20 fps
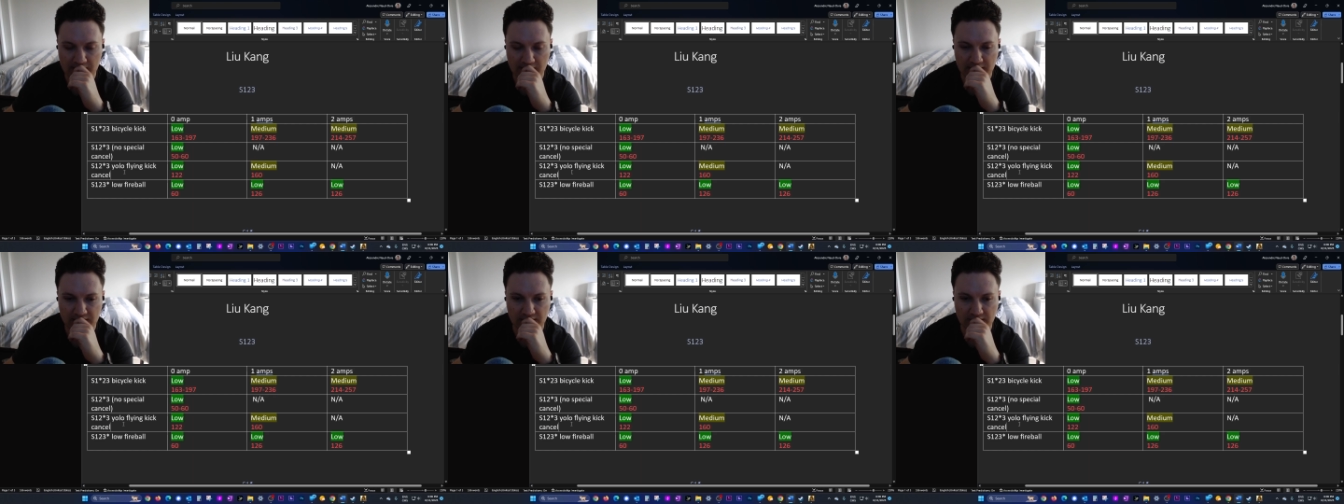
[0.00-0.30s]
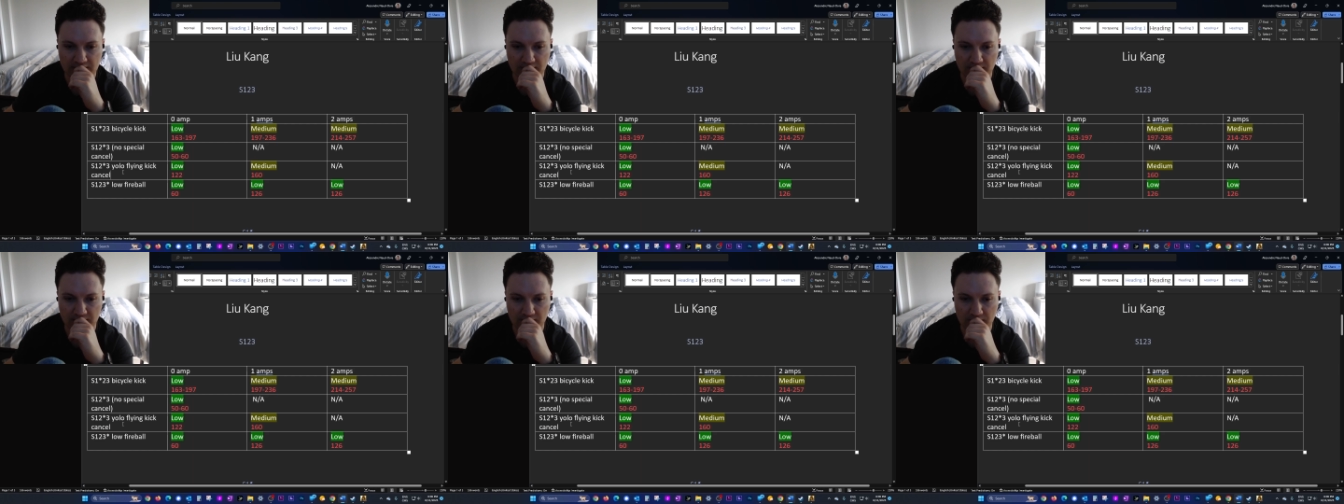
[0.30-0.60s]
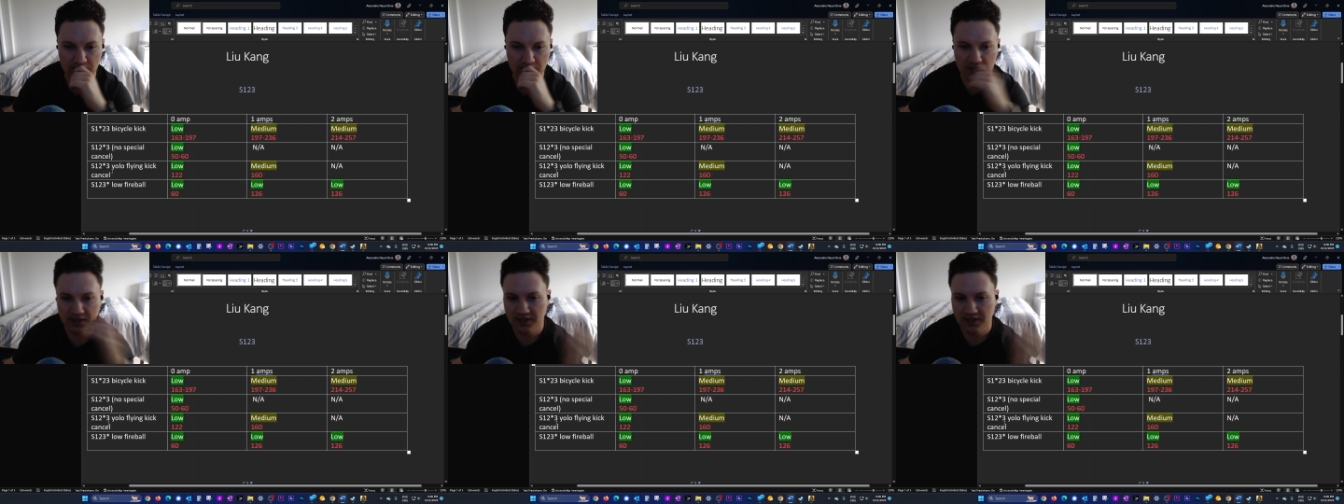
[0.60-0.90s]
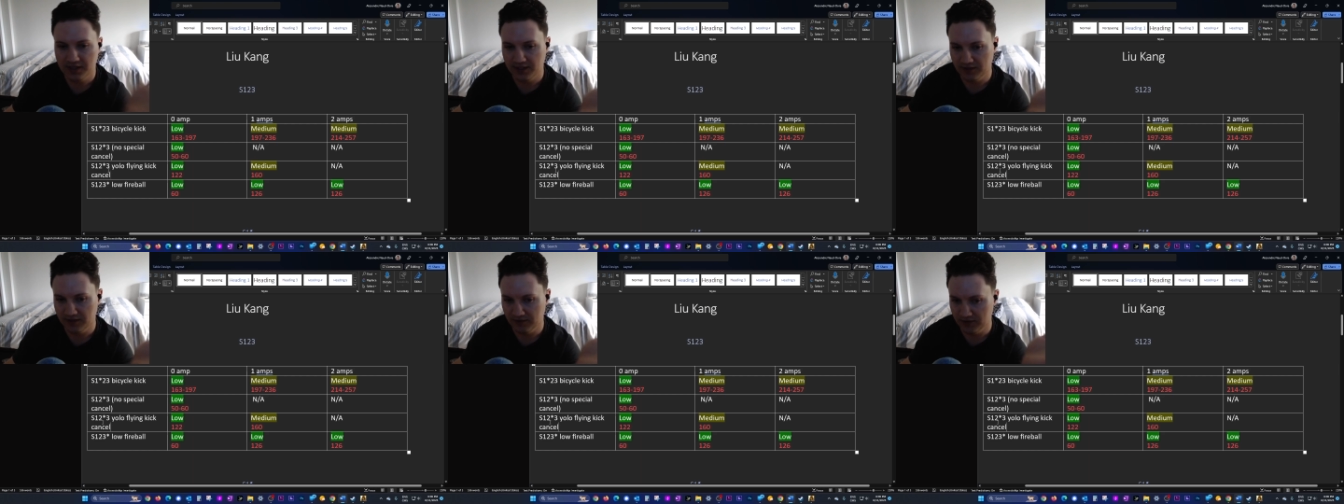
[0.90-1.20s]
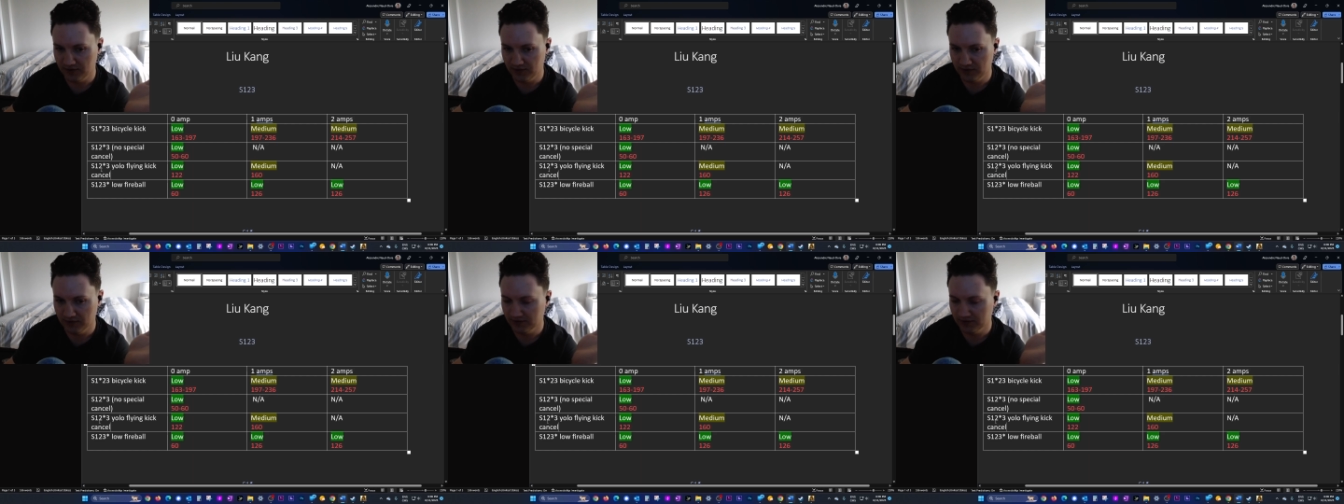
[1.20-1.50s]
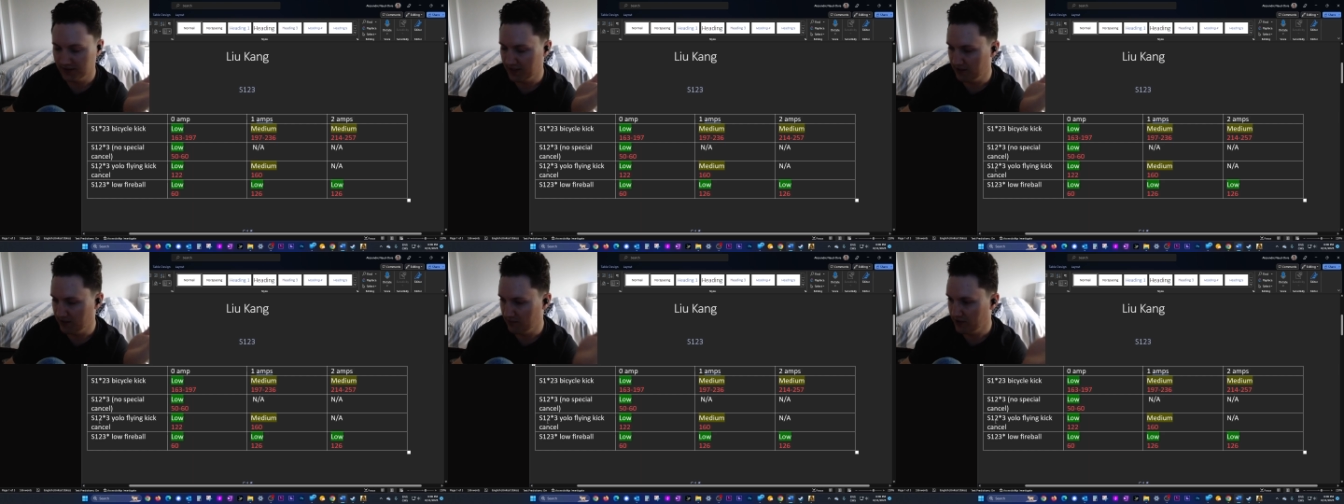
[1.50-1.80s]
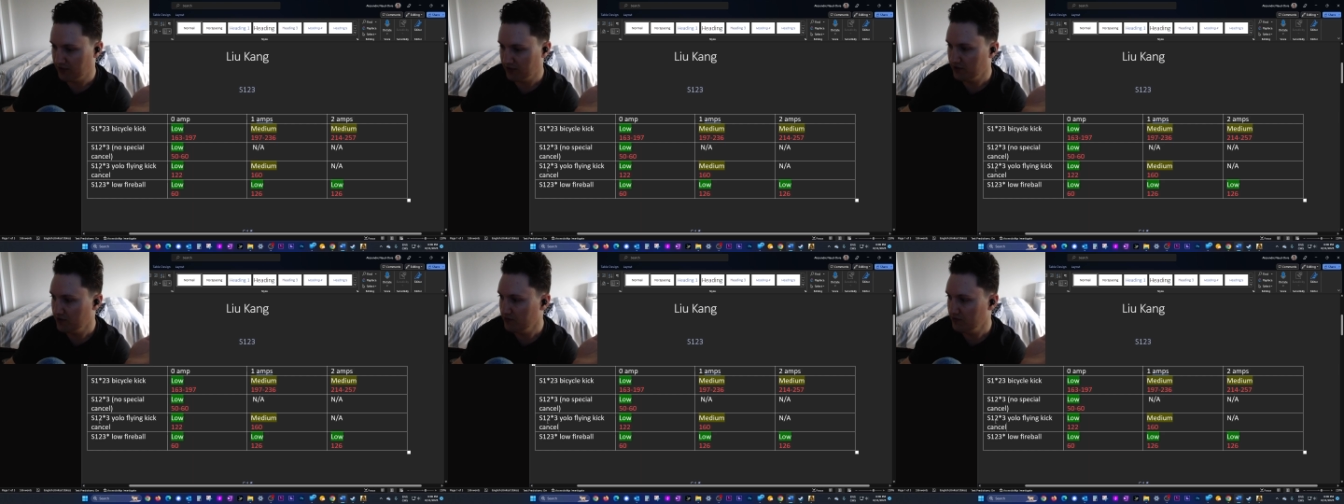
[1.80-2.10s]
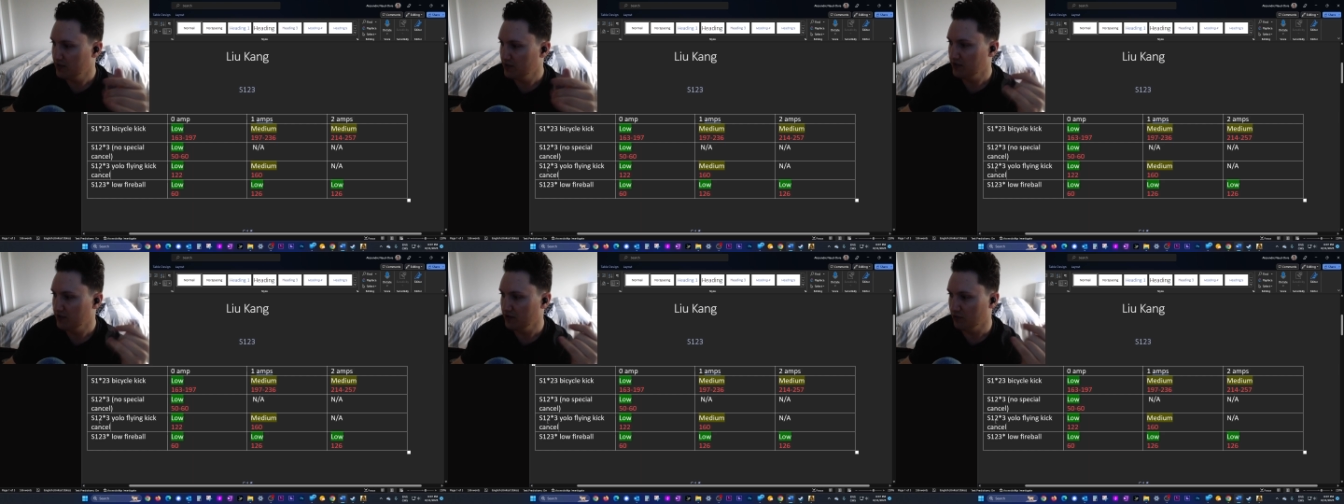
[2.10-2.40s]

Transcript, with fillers: So you do sending 1-2,